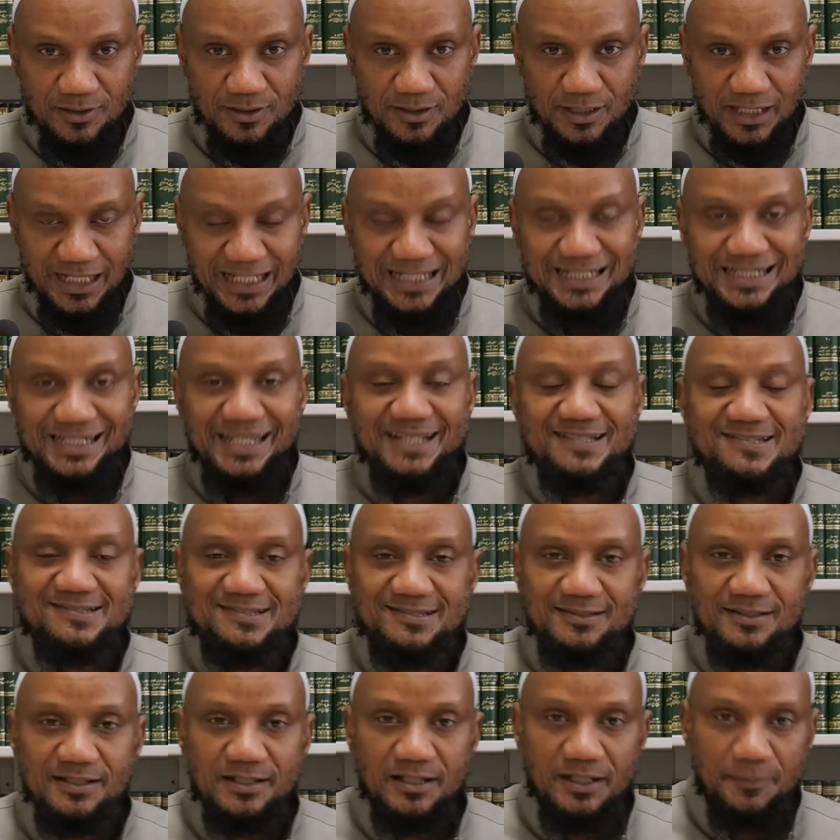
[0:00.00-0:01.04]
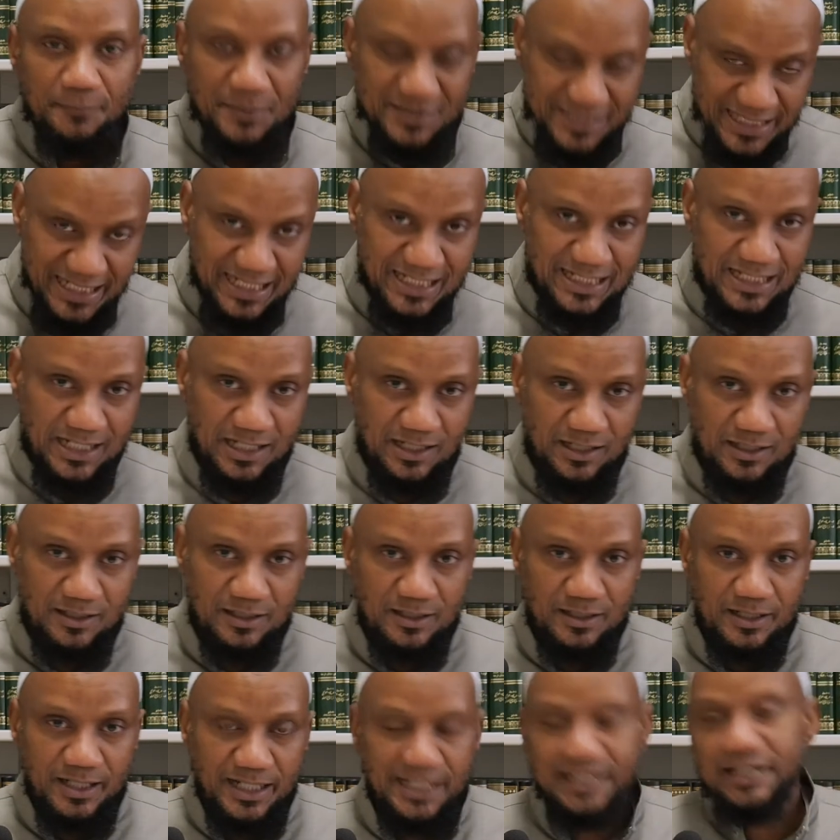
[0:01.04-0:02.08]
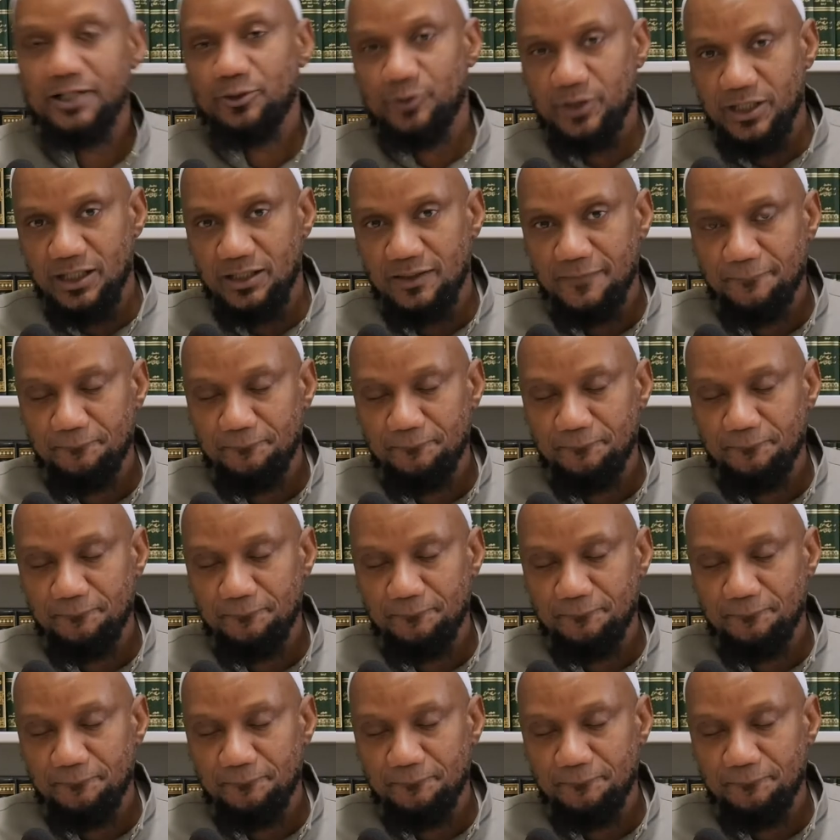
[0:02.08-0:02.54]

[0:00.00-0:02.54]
in this particular area?